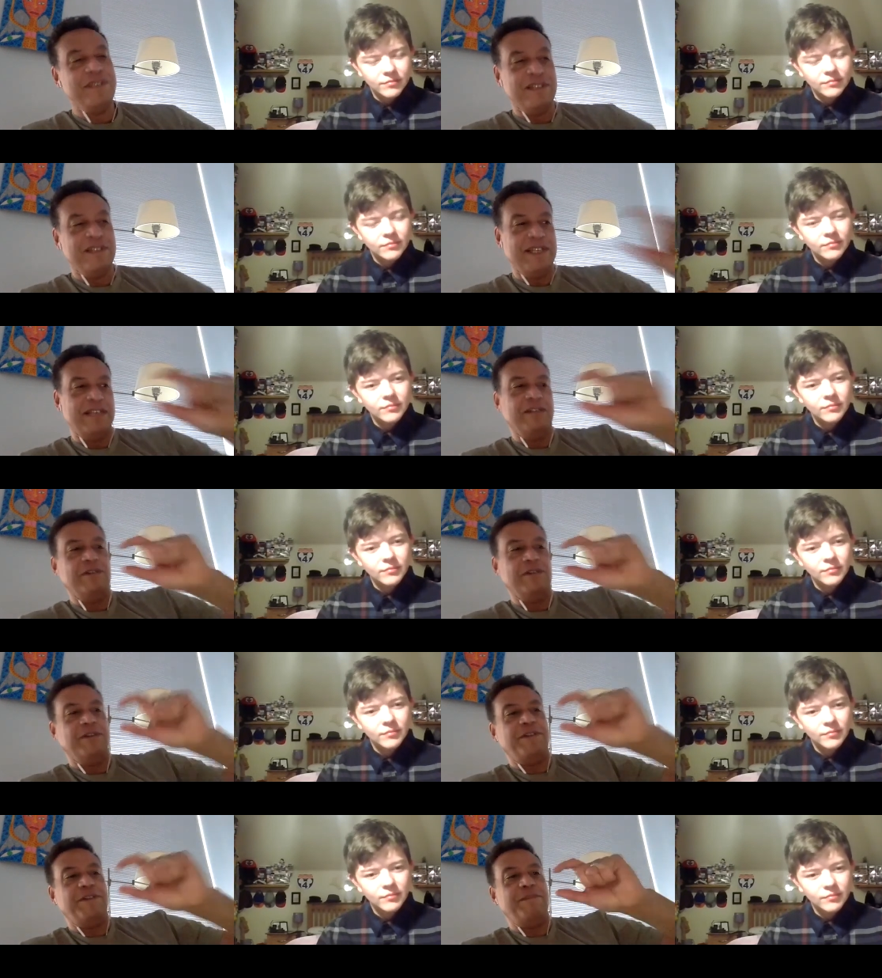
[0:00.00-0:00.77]
Speaker 1: a, like a
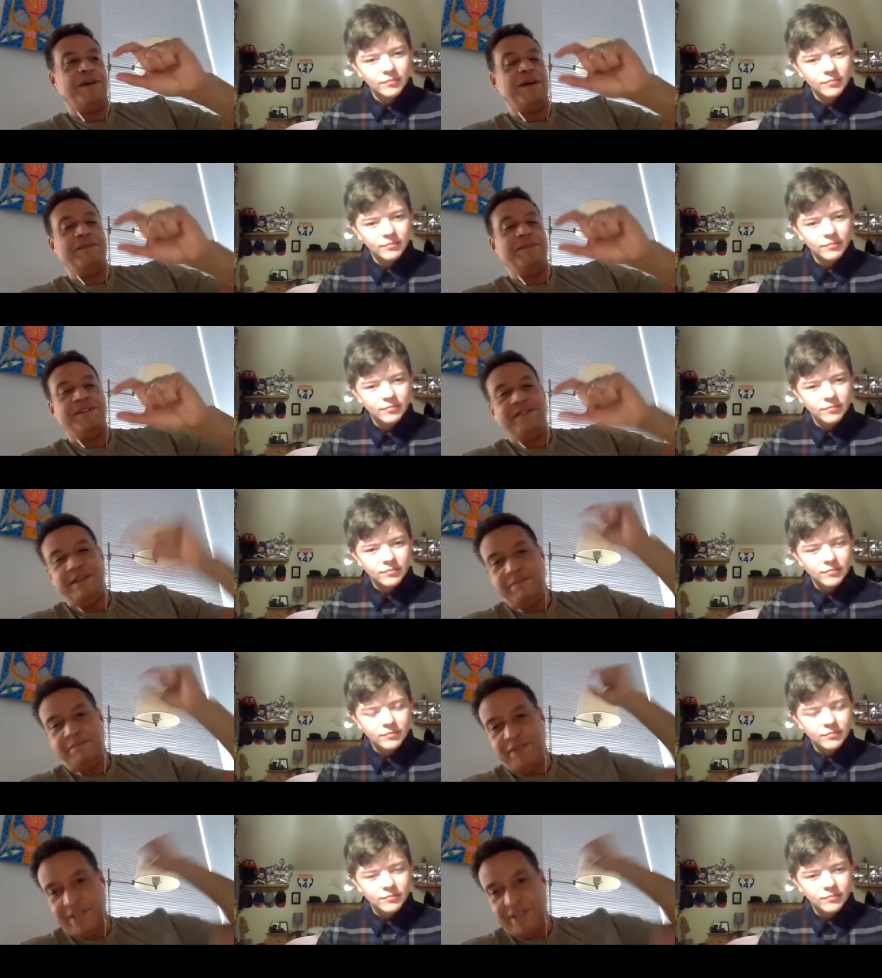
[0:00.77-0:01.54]
little thermometer and
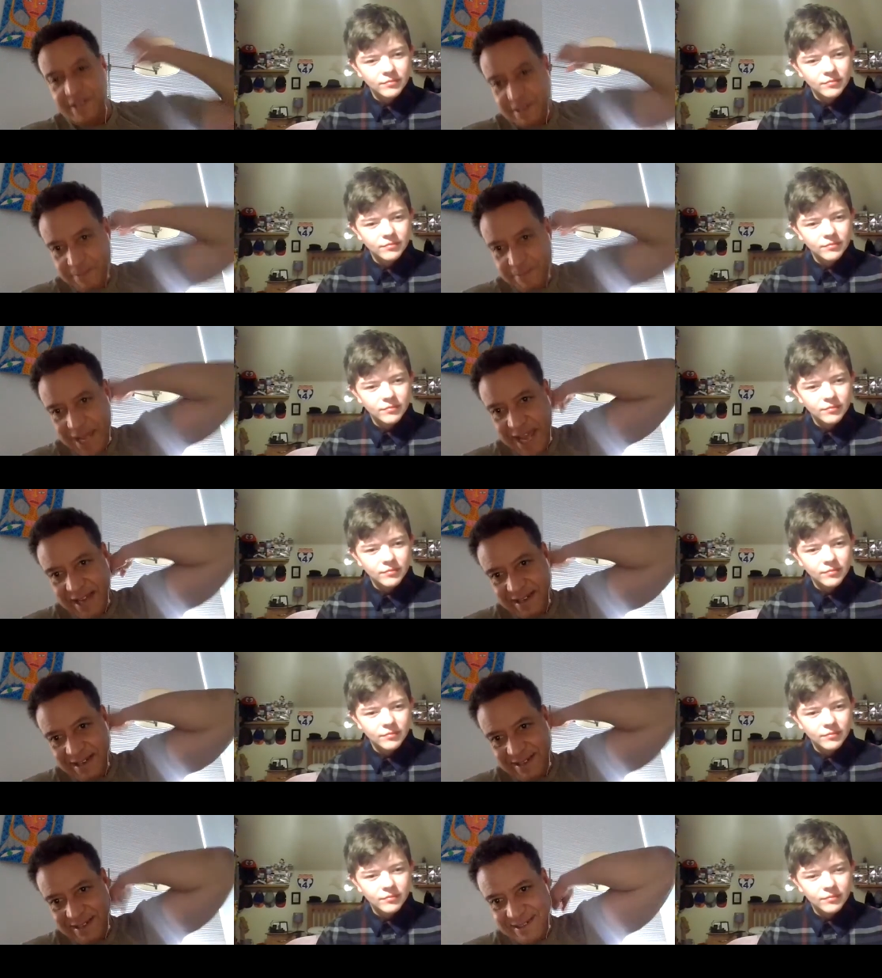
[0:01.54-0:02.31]
I put it on the
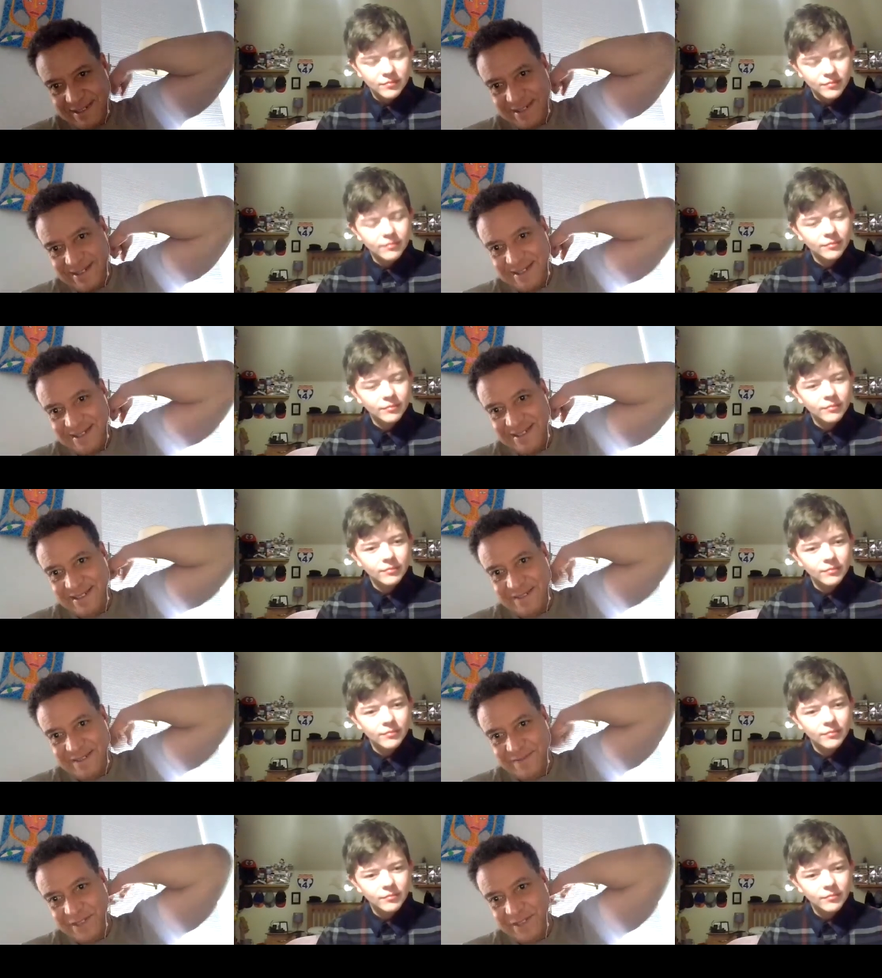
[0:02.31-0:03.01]
back mm-hmm.